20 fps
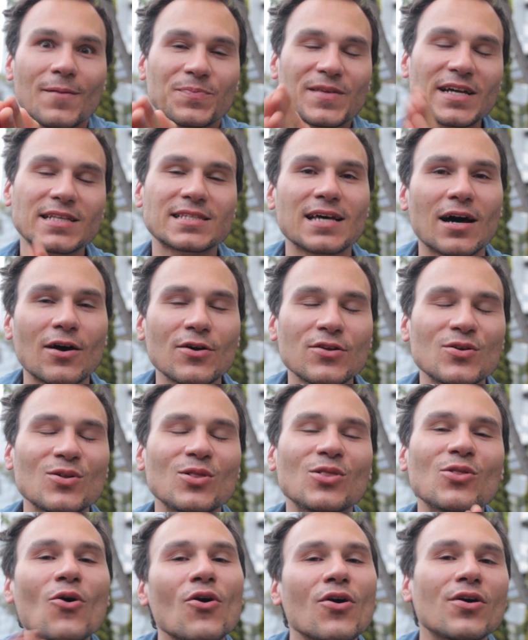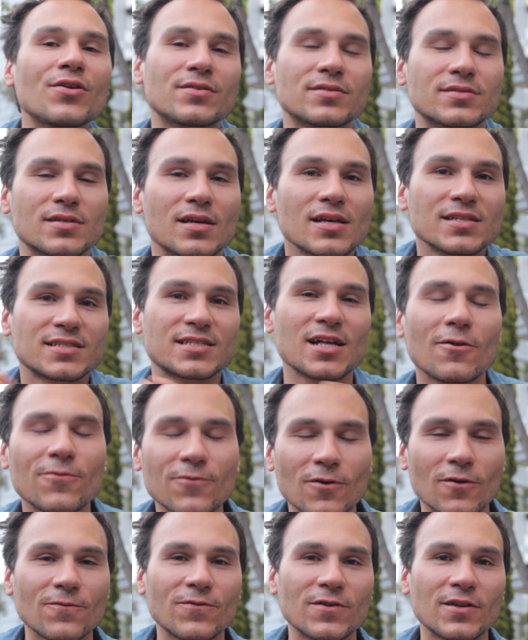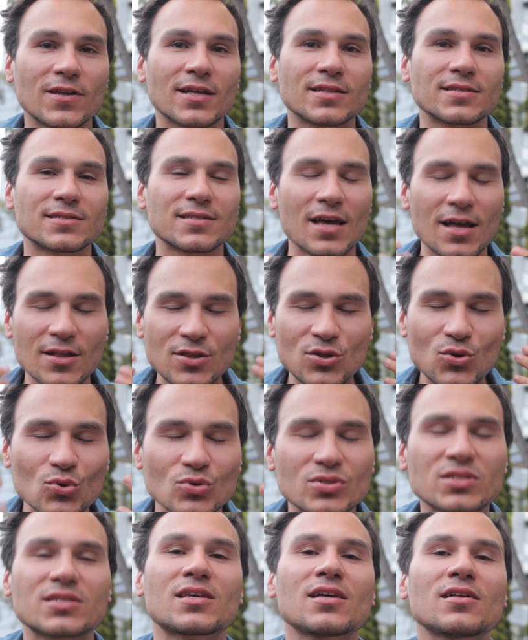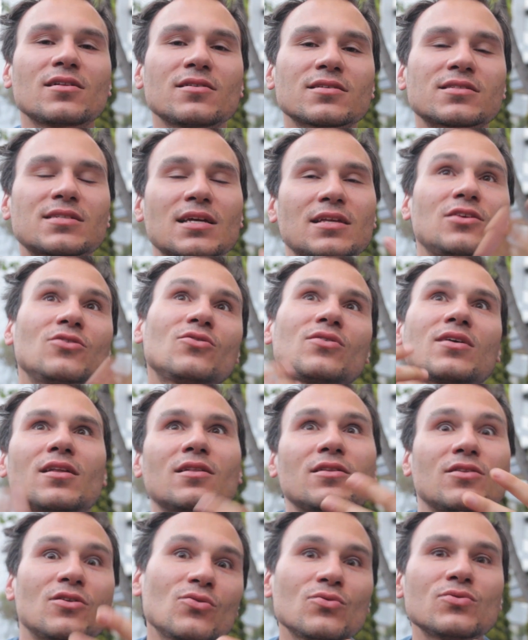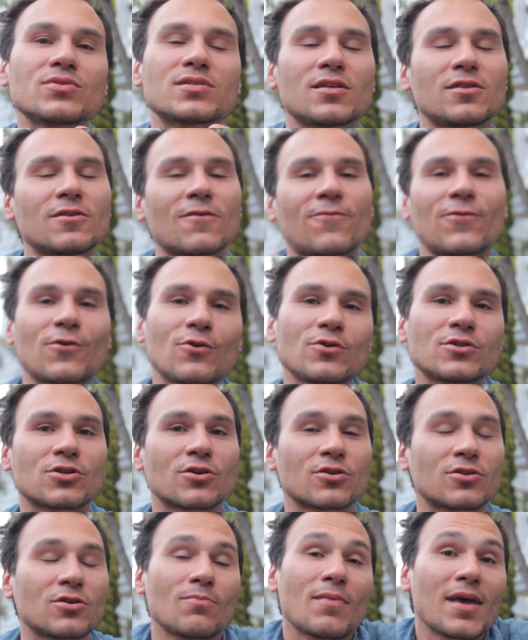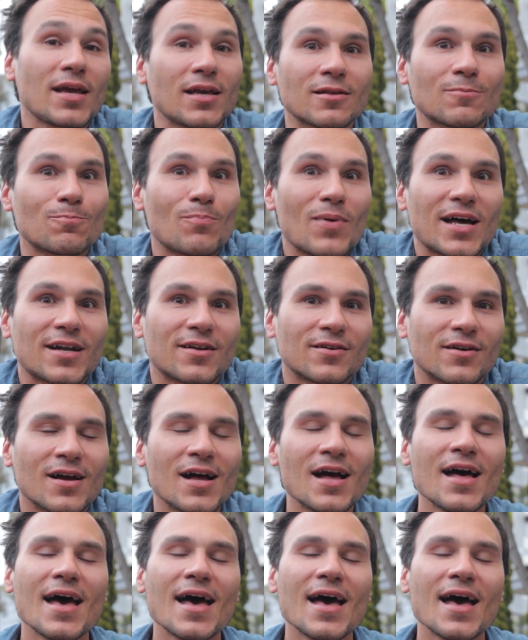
That's how you learn self-confidence and new skills that you can use in the future to make it better.